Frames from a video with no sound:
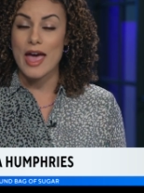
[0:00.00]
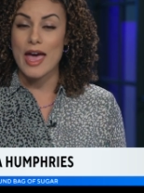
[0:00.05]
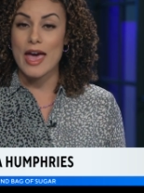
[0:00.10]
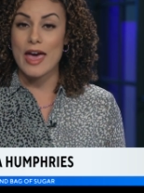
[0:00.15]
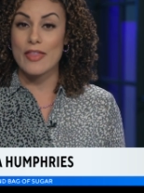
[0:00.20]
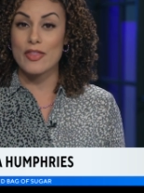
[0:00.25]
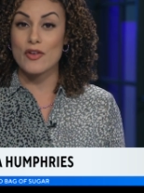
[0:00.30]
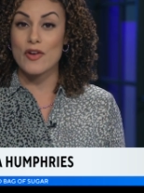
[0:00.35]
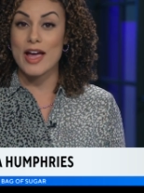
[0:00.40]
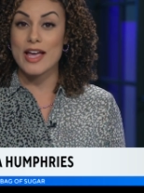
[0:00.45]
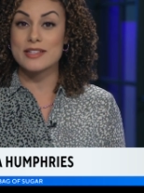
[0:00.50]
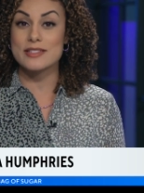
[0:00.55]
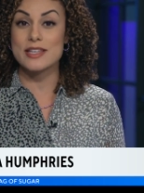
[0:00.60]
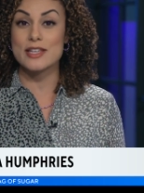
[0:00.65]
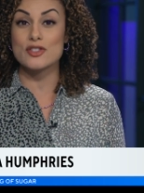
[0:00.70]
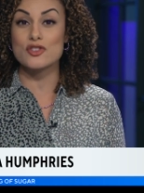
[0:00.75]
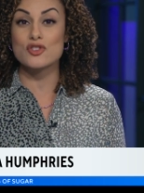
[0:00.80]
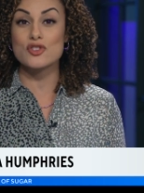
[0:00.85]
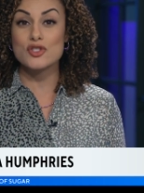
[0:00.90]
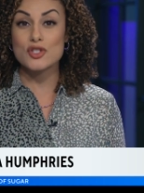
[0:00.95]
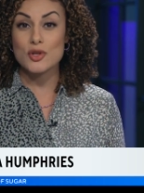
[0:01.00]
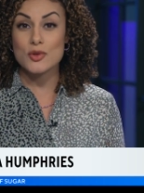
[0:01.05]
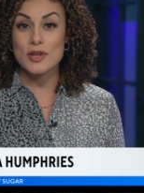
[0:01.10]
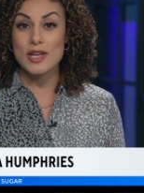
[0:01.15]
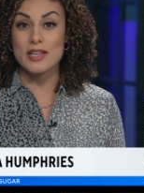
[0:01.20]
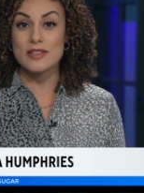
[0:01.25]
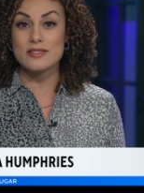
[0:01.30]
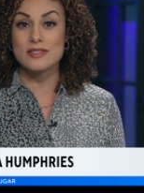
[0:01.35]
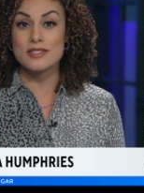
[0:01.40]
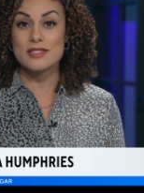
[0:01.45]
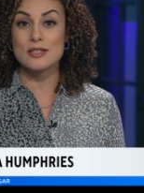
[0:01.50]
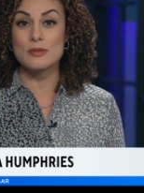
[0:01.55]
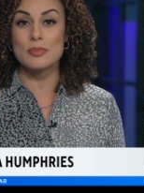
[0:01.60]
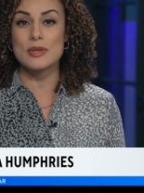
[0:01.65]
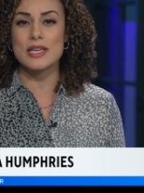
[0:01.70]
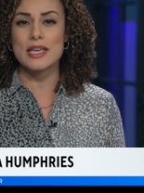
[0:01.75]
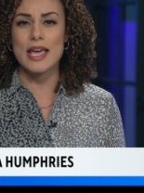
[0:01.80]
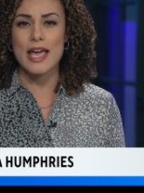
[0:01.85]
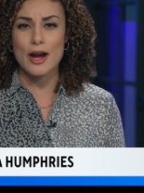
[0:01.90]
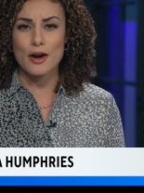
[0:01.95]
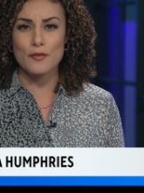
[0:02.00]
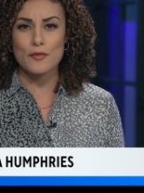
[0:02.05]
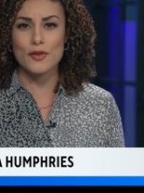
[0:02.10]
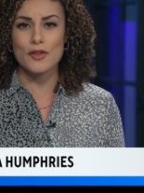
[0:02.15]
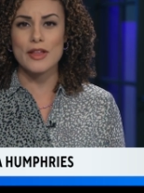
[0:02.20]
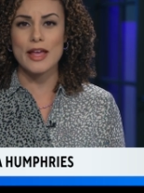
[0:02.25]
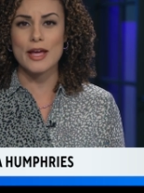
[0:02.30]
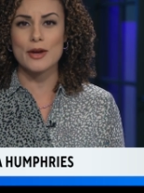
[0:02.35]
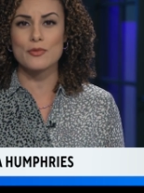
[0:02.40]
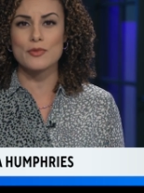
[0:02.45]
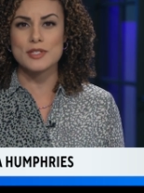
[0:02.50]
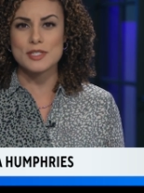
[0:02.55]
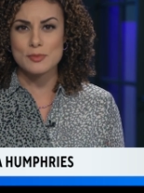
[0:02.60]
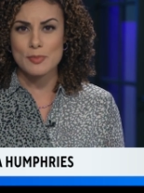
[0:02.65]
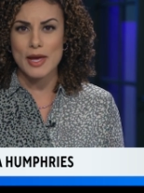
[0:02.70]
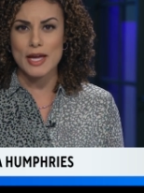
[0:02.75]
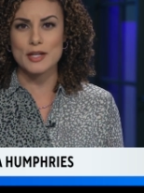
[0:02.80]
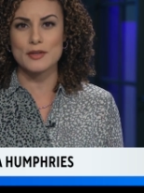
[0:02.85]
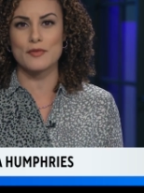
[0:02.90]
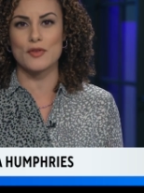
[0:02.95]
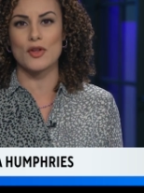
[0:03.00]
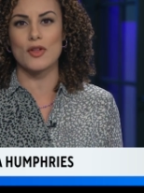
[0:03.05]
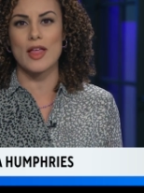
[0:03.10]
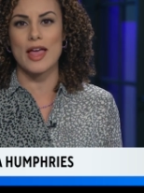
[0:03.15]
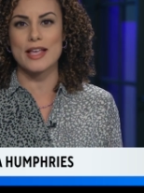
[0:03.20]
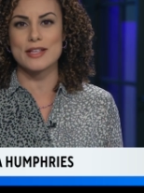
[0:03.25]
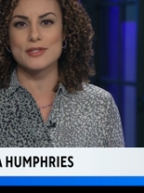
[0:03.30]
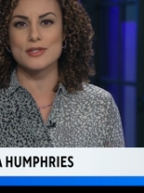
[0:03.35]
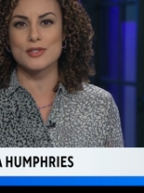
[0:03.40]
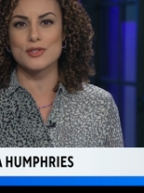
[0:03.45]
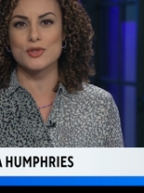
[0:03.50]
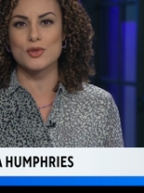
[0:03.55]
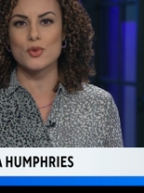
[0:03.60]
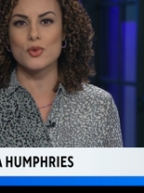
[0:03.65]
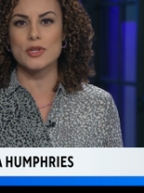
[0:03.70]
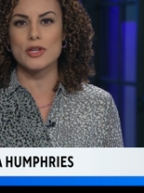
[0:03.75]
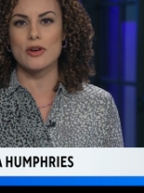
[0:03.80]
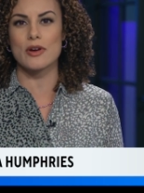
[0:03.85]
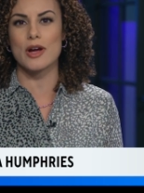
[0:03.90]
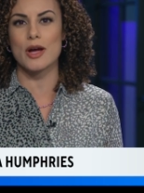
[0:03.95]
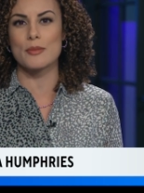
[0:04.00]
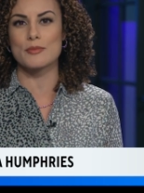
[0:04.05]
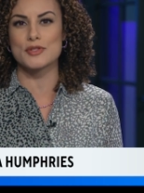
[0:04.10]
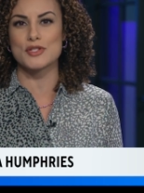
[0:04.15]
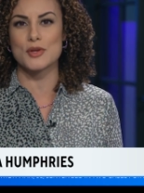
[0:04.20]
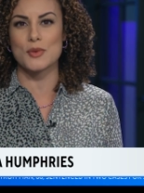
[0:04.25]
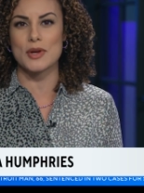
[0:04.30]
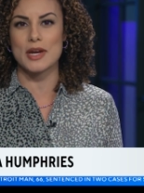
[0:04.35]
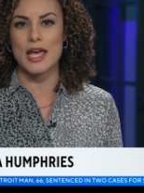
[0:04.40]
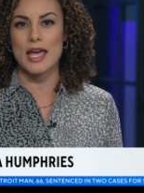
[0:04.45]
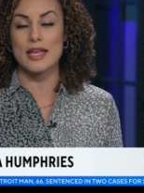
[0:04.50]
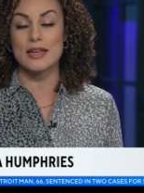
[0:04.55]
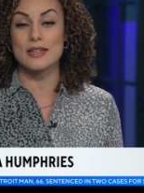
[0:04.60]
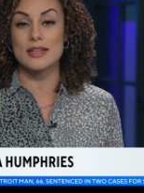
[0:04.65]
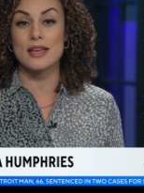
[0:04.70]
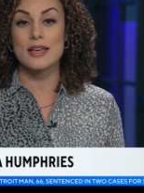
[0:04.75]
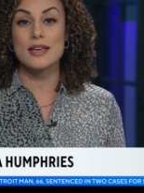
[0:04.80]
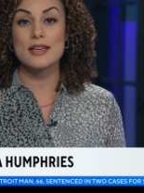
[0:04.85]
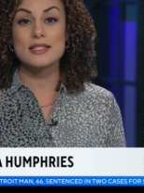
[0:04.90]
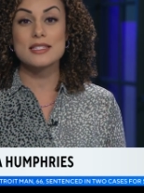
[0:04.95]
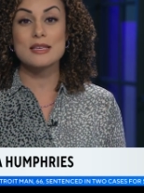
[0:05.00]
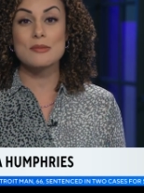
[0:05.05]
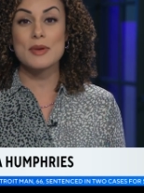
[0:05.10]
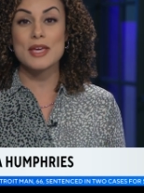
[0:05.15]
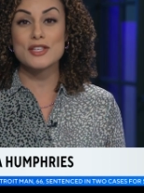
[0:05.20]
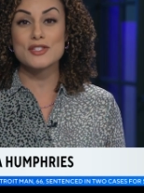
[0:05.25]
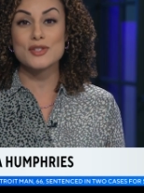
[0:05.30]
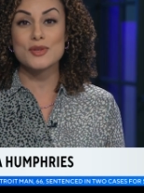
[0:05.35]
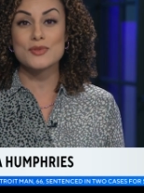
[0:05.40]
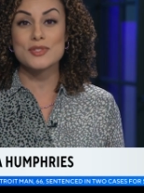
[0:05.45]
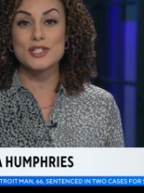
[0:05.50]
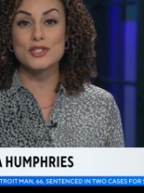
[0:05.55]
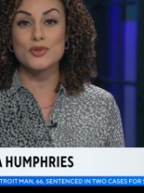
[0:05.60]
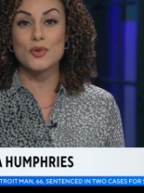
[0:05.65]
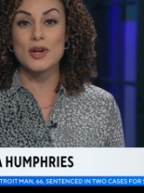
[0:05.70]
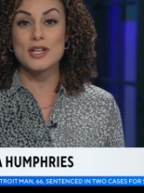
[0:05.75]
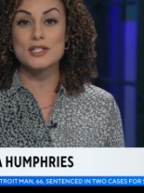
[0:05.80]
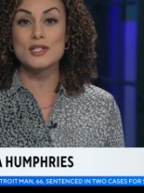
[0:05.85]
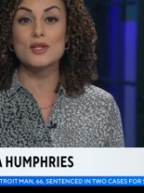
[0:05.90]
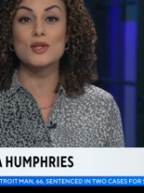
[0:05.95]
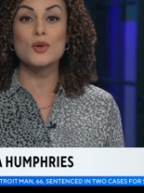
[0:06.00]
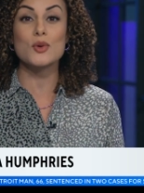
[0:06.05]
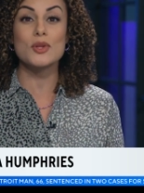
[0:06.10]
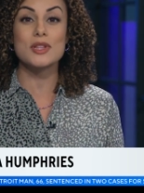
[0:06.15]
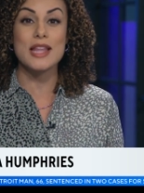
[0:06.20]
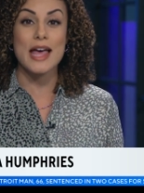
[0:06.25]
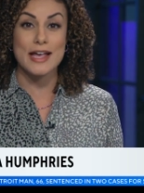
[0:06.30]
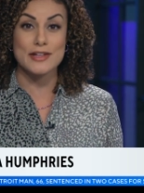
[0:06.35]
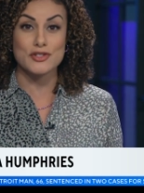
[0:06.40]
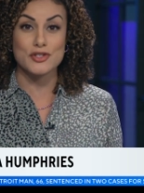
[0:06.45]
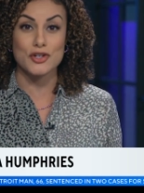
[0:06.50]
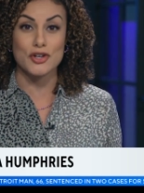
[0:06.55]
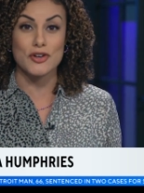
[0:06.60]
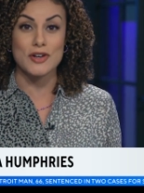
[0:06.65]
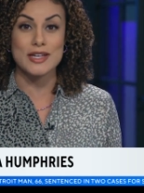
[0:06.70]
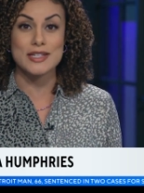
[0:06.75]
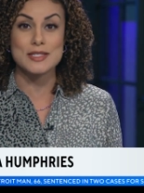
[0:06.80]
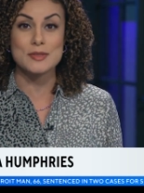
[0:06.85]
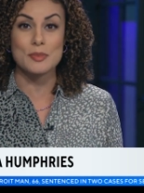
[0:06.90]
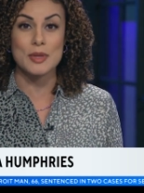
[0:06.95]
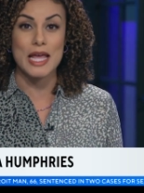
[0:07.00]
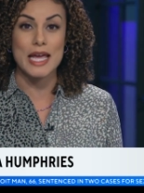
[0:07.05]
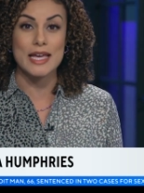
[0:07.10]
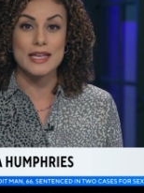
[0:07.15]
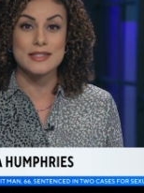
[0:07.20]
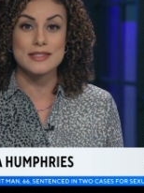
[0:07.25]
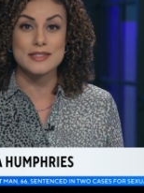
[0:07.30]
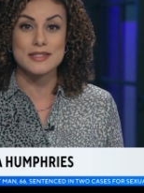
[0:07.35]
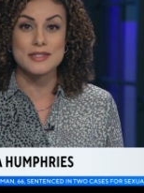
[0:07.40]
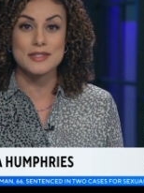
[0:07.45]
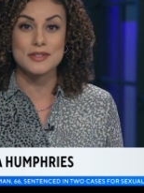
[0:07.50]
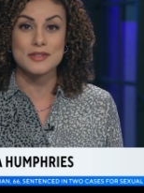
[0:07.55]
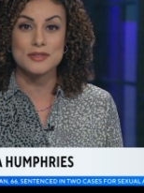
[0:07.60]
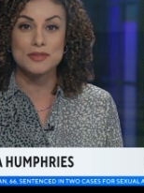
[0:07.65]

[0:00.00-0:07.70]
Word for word: and they're asking students to be careful and respectful as the school year comes to an end. CBS News Detroit's Luke Laster explains.